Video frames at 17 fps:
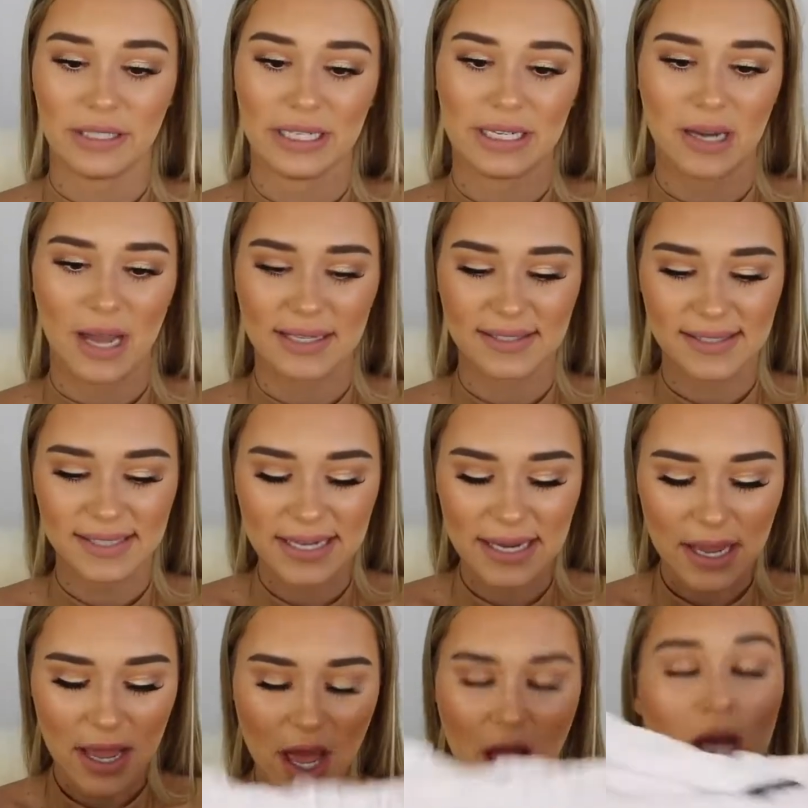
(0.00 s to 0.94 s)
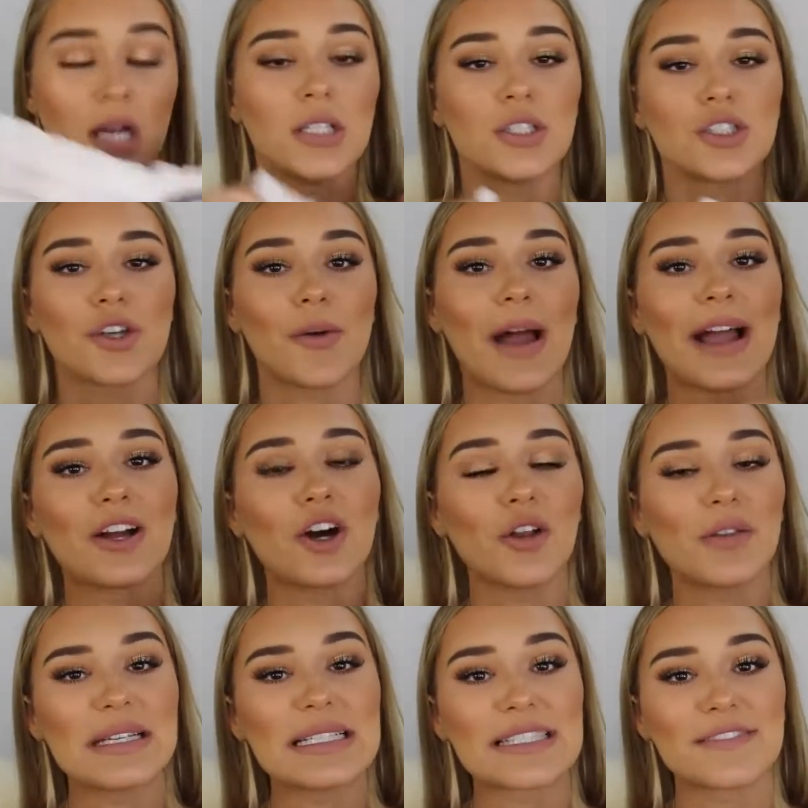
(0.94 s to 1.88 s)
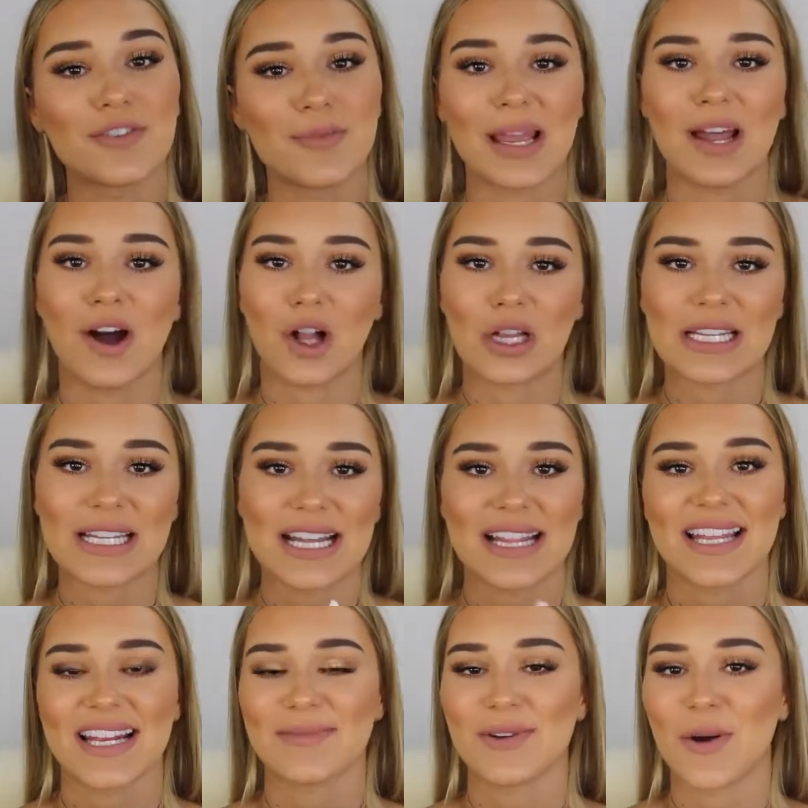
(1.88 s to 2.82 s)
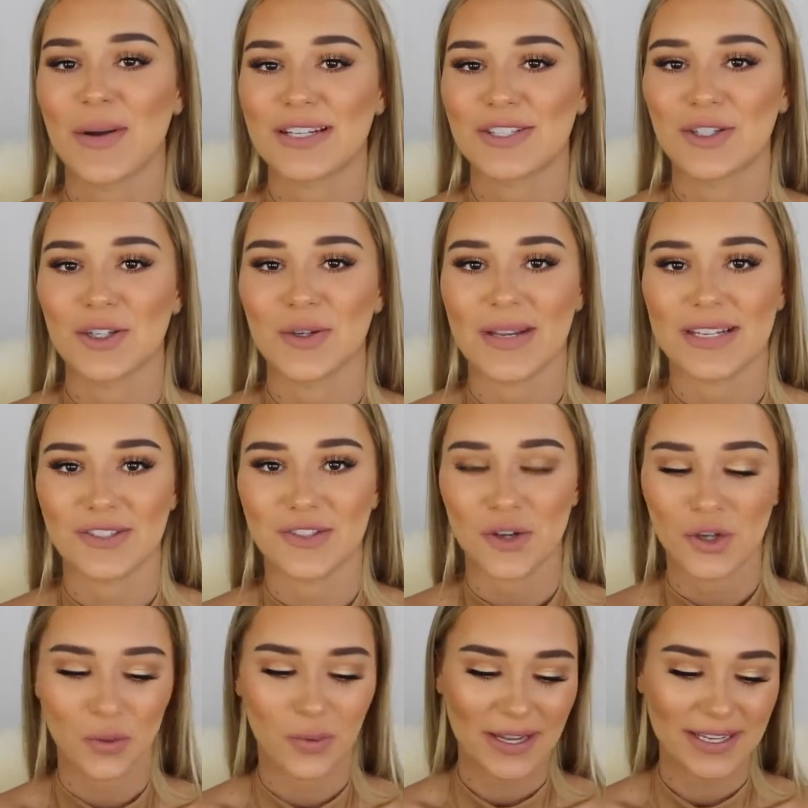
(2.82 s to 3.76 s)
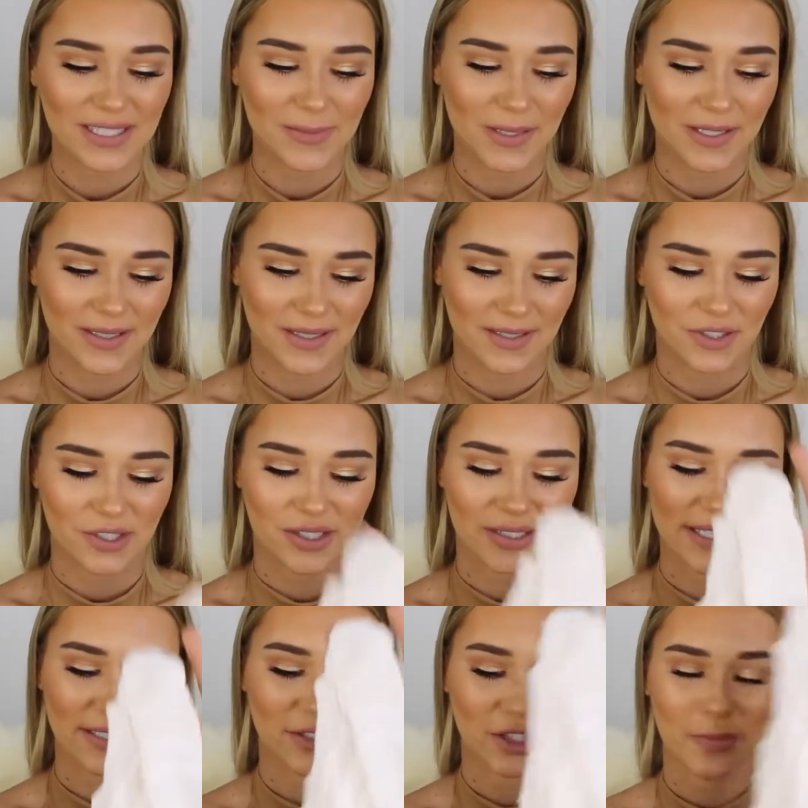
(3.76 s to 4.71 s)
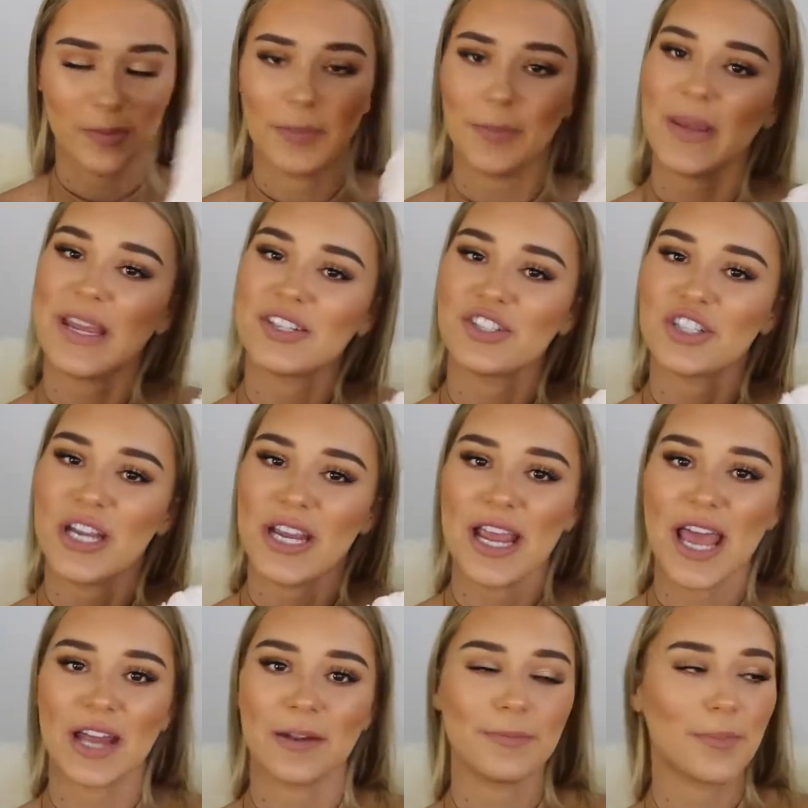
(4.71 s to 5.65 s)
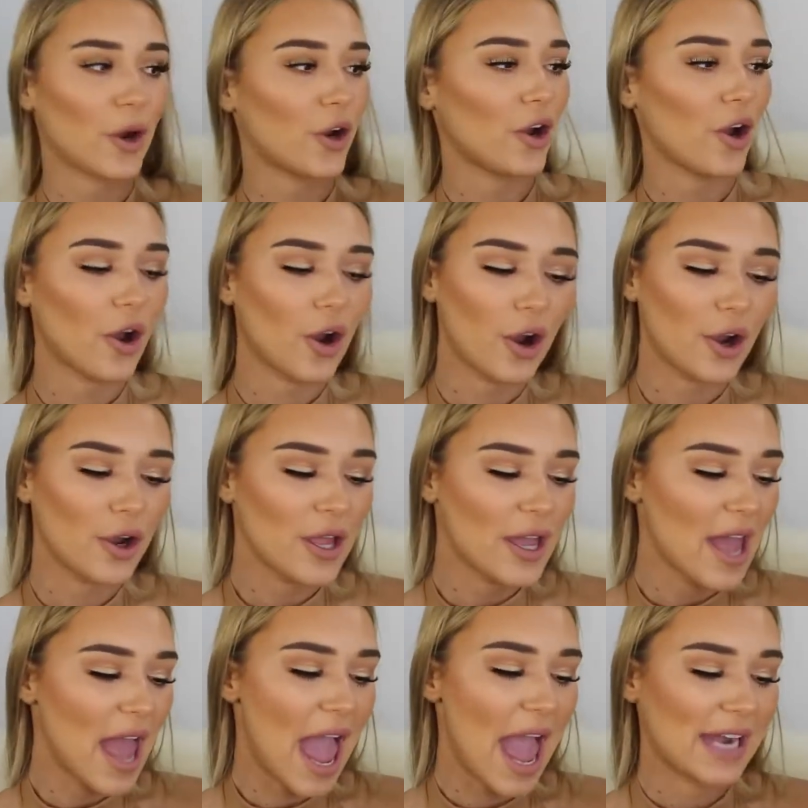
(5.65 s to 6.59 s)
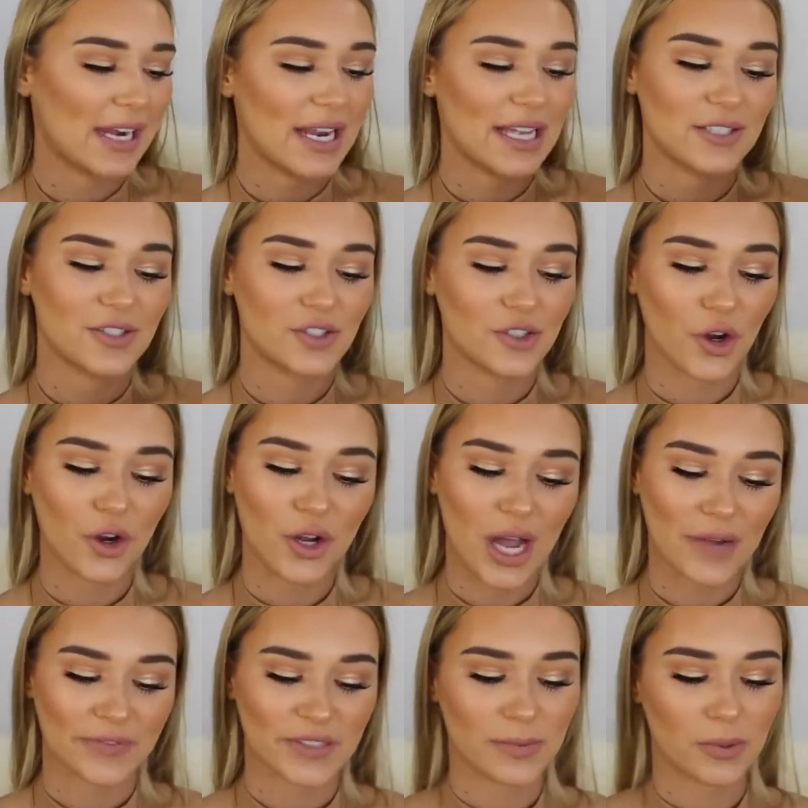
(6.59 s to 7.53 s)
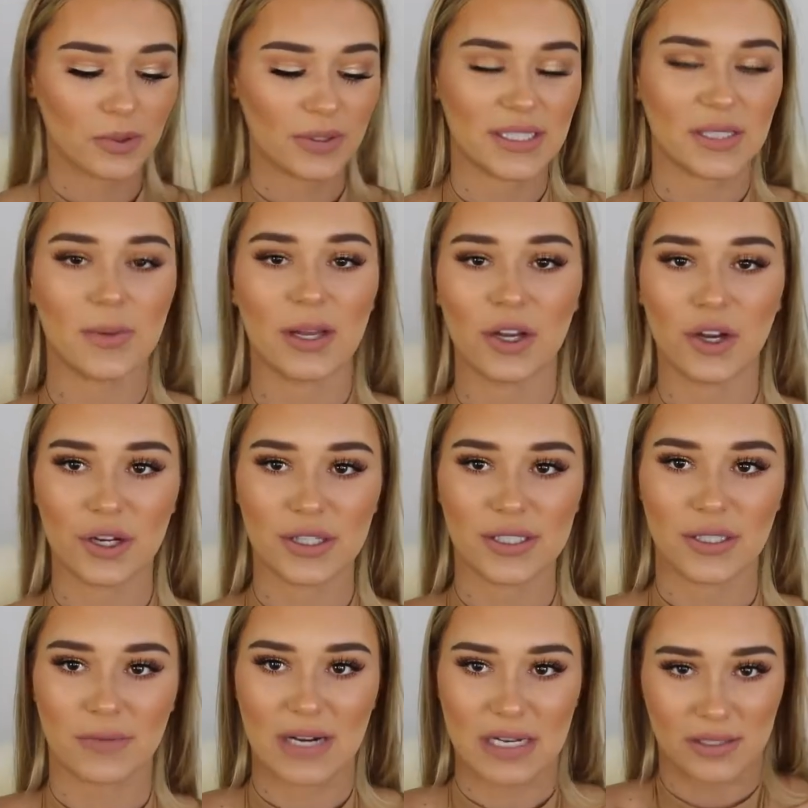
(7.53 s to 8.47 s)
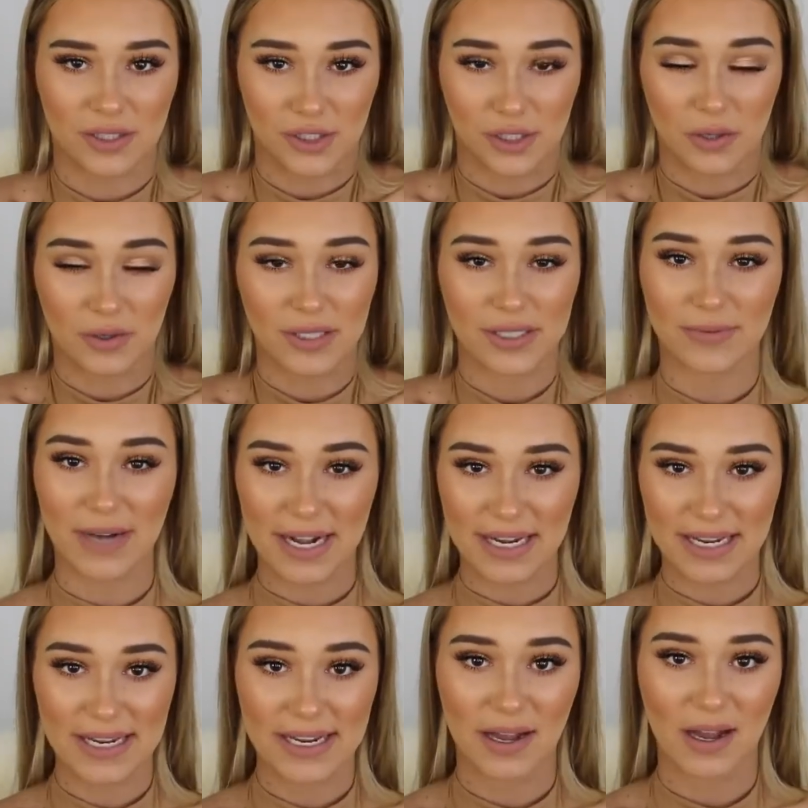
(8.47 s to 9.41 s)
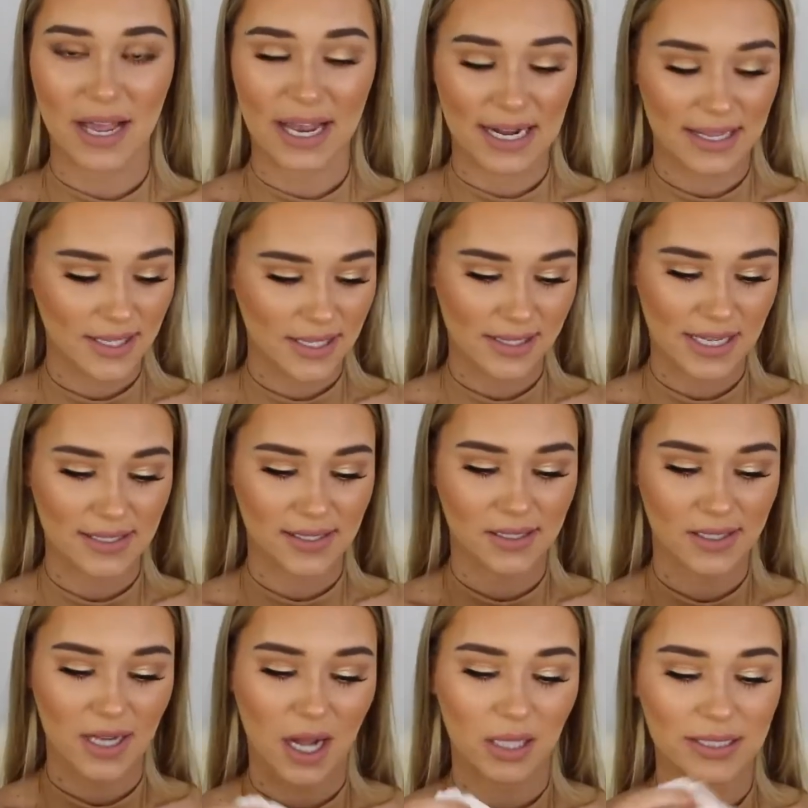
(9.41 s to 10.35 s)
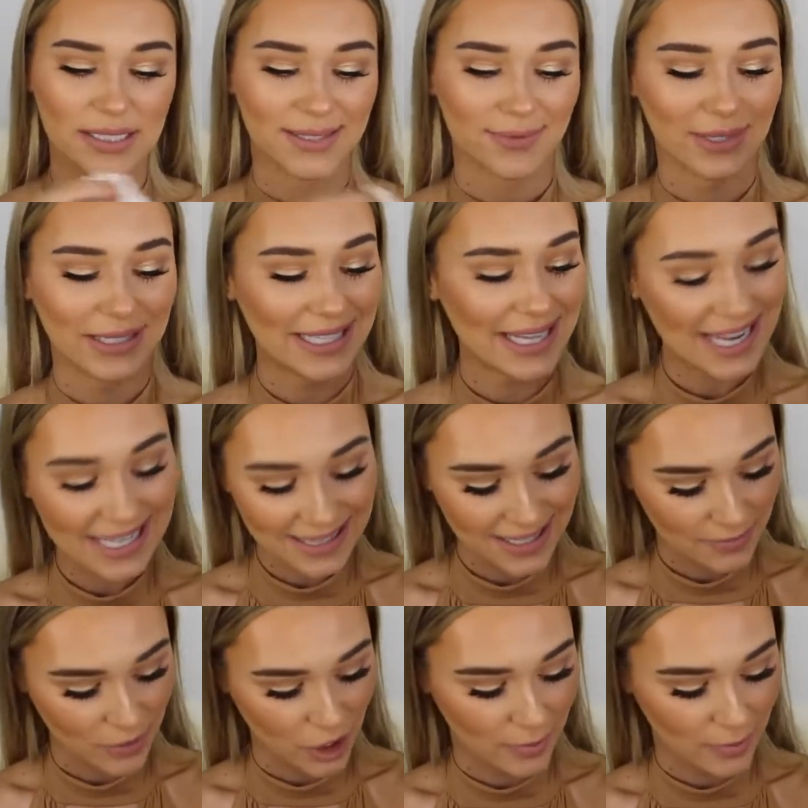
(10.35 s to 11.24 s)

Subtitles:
really nicely. So I got this for my holiday that I'm going to in 2 weeks because it's just like super beachy and boho and it is so comfortable. This one goes around the shoulders right here and I think that style is really in at the